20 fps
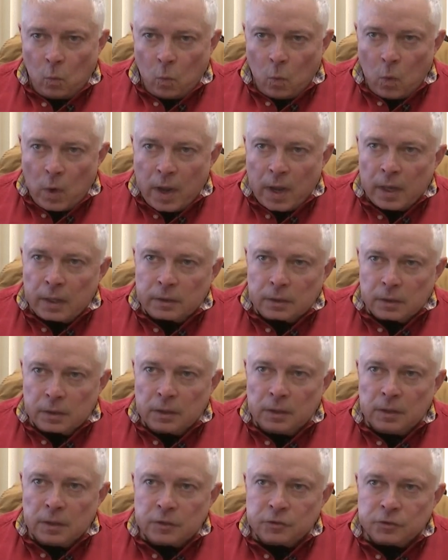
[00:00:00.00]
wet
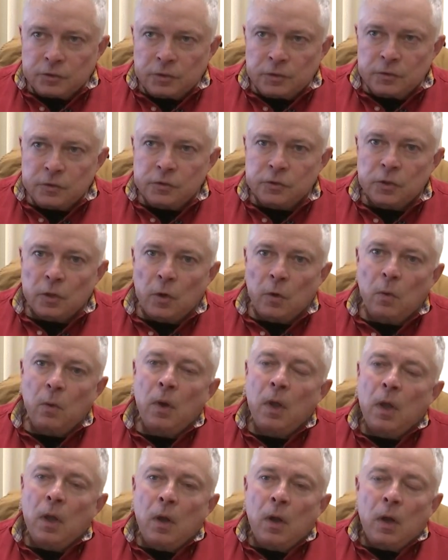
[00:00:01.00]
conditions, so
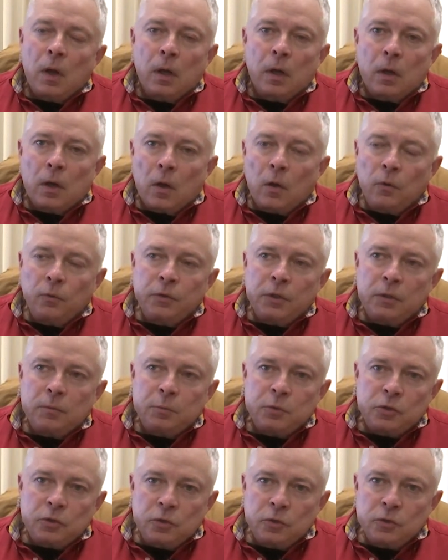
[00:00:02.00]
cold
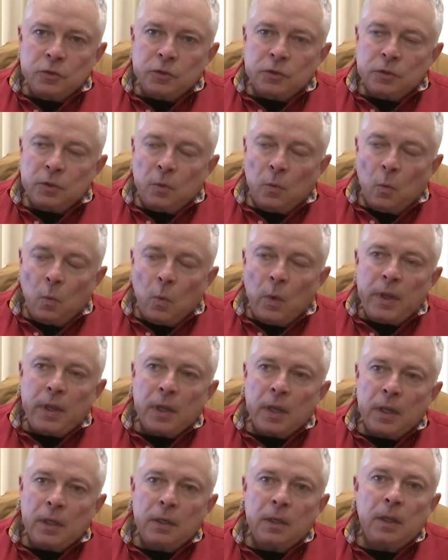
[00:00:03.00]
temperatures,
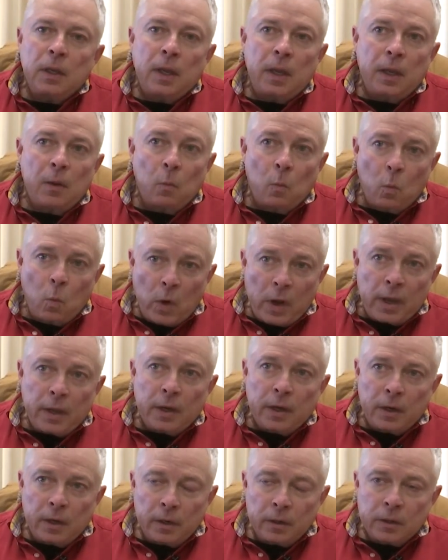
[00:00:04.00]
wind, and wet
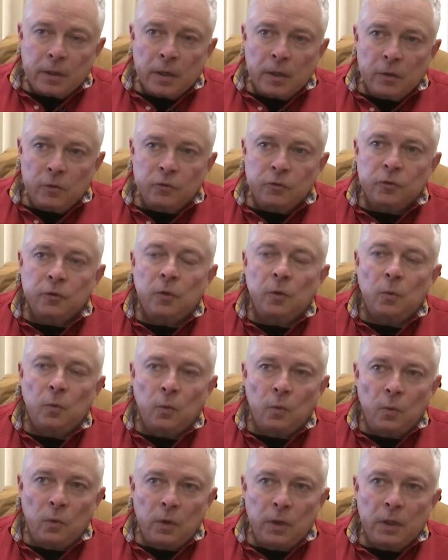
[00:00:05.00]
hair coats
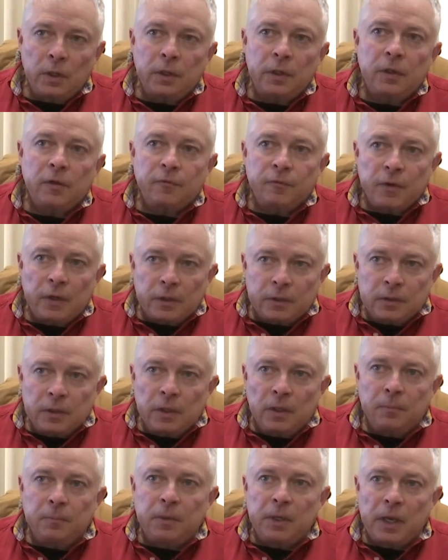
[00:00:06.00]
really affect
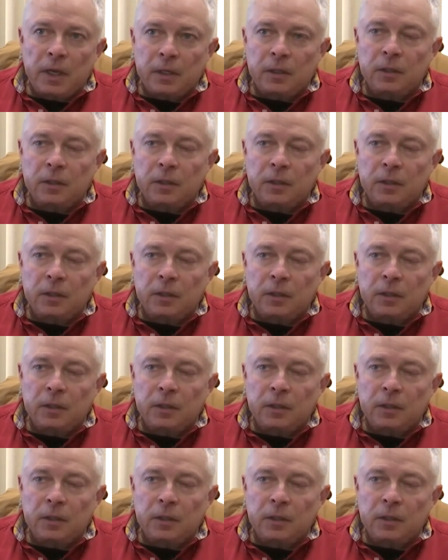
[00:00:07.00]
them.